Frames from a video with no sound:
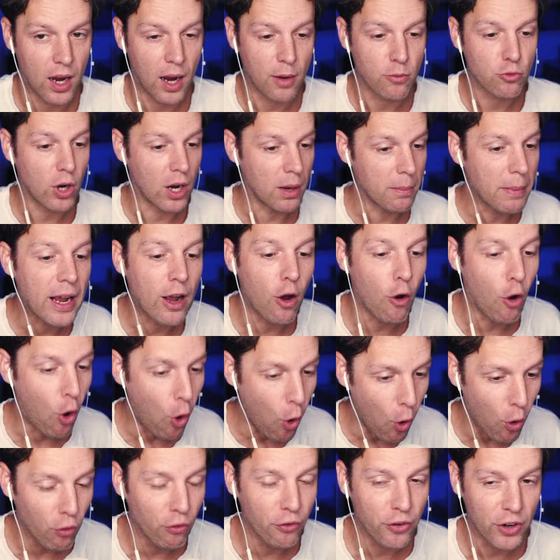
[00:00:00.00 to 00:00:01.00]
I'm trying to make a
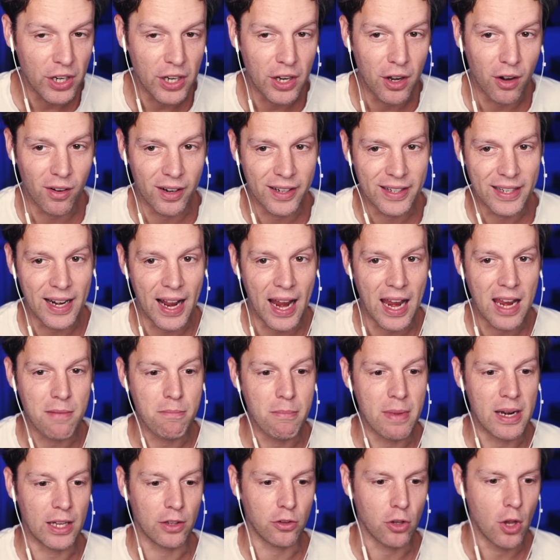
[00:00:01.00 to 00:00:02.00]
whole video. I need eight
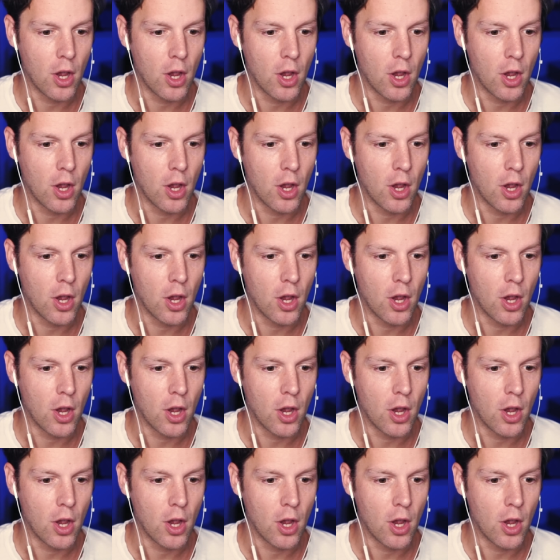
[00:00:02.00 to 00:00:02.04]
minutes.